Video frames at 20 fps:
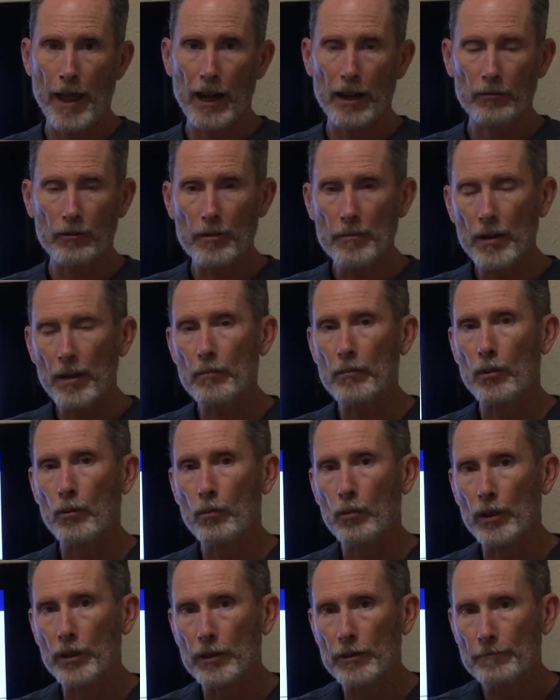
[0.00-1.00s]
And remember,
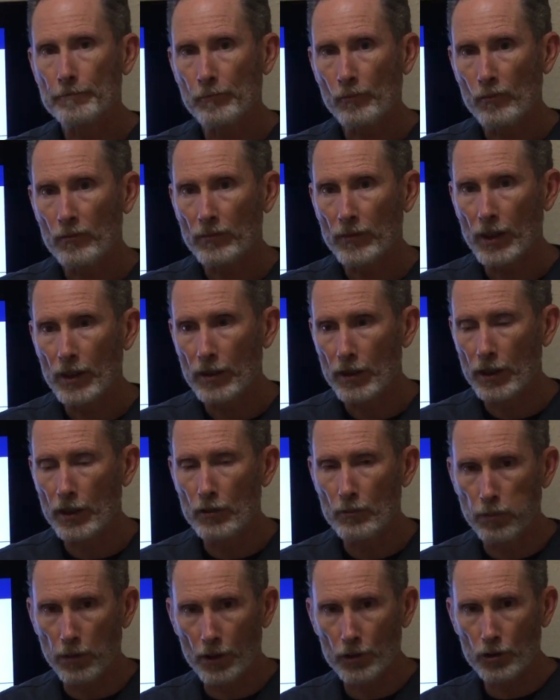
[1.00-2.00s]
with
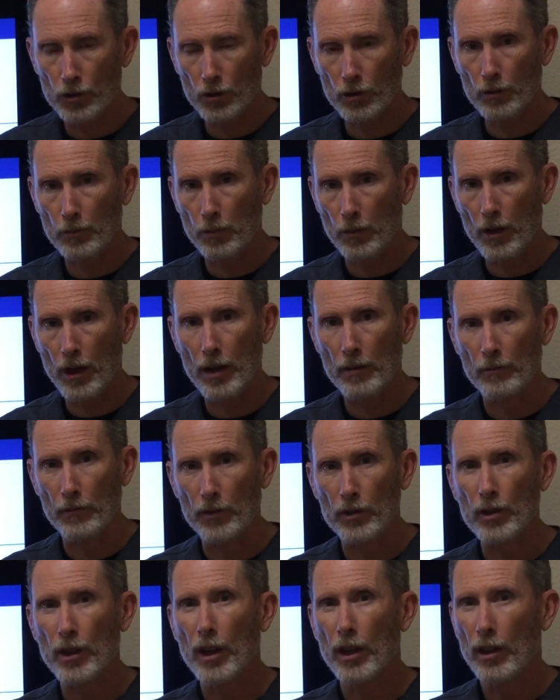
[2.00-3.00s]
these blood sugar
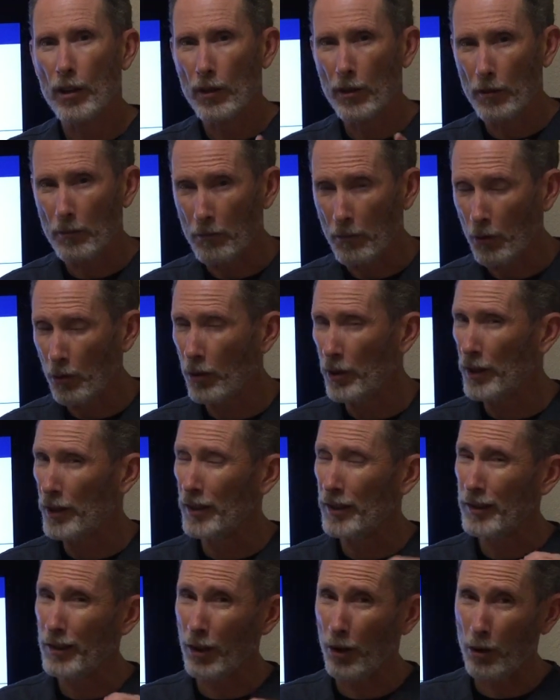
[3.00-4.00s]
problems, the
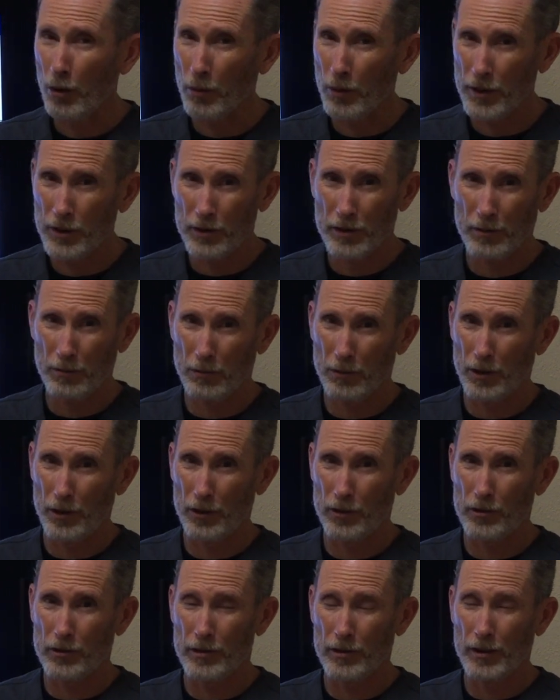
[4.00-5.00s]
morning is always the
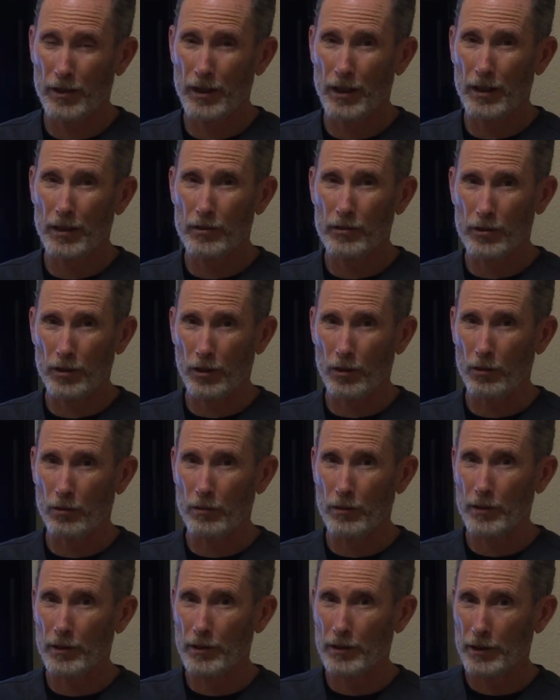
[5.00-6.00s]
worst.
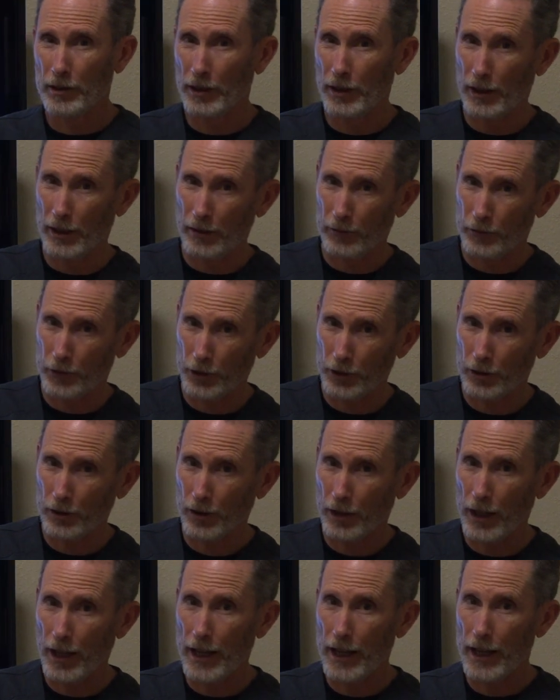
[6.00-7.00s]
So if you're
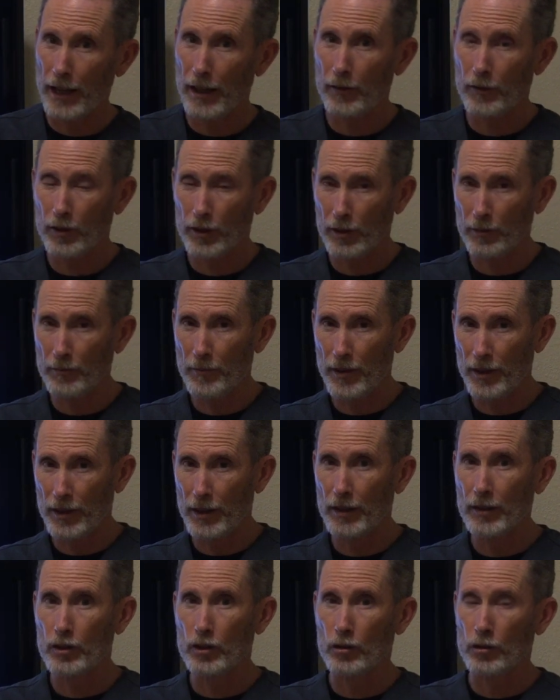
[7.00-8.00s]
going to have some
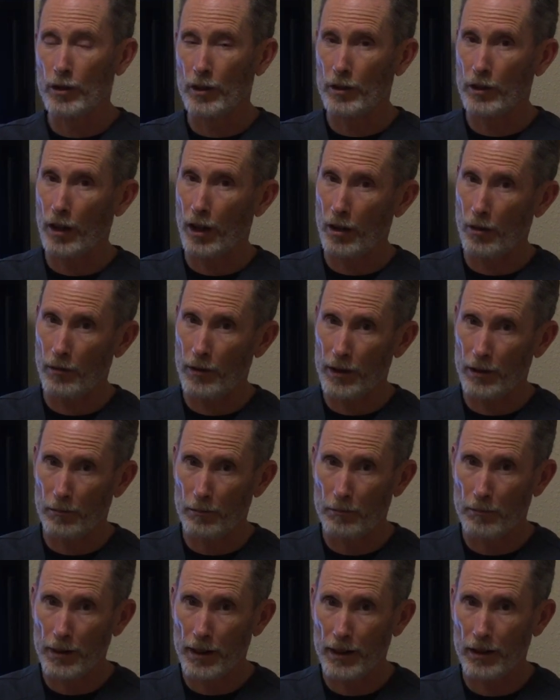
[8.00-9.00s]
things, you can tolerate
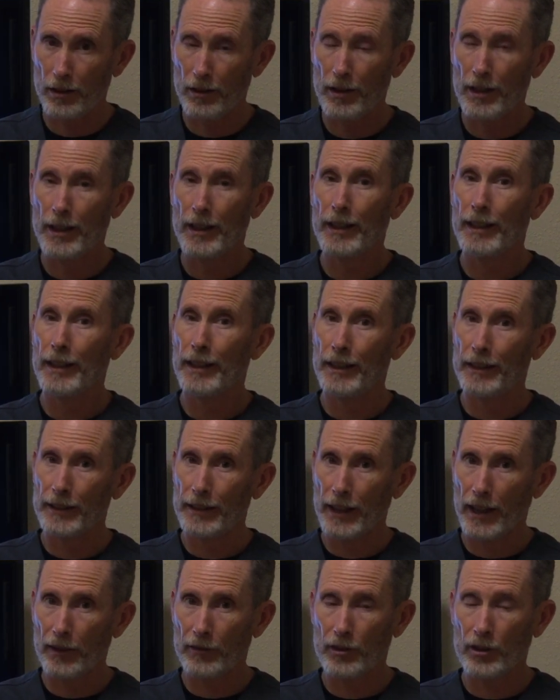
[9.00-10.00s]
them better in
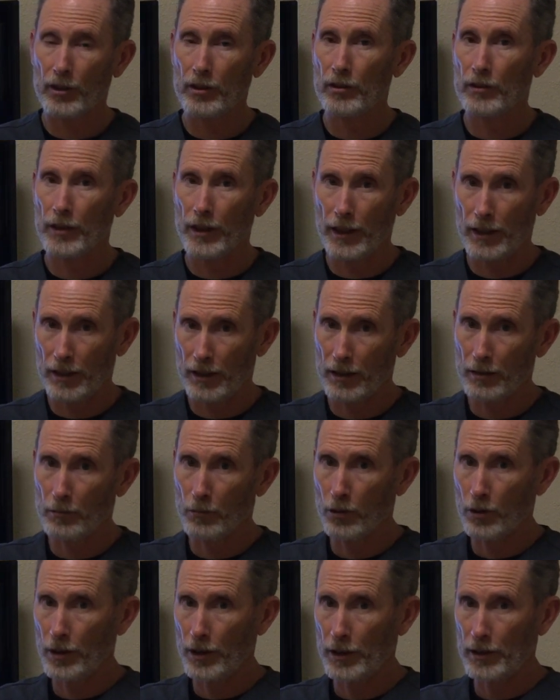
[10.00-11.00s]
the afternoon than in the
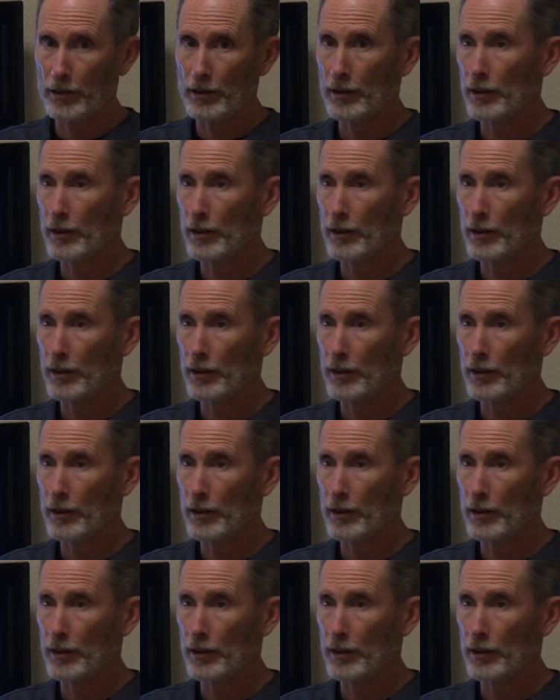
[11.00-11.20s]
morning.